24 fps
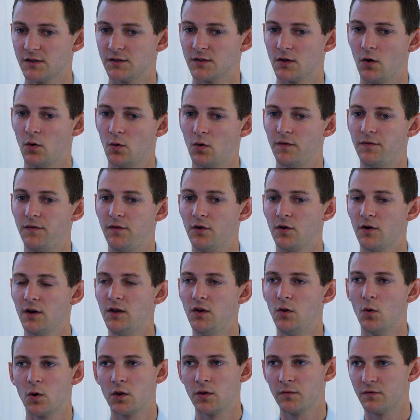So if you're in
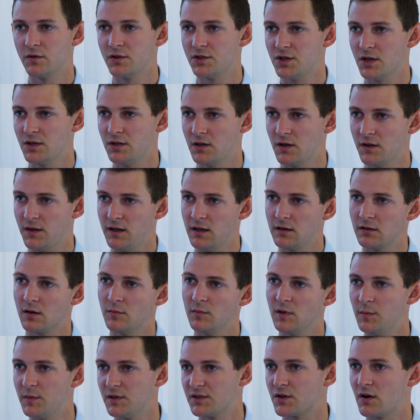Northern Virginia, the income
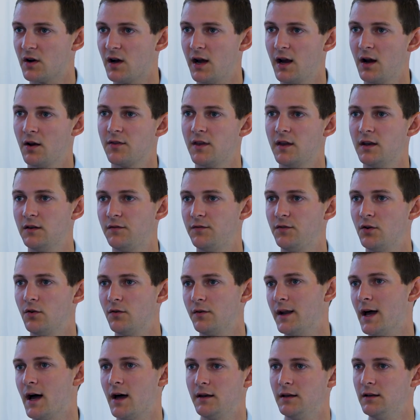limits are higher than if you're
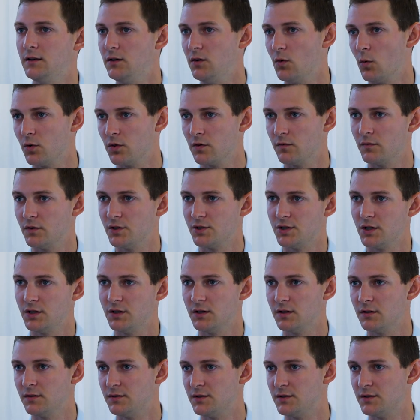not in Northern Virginia,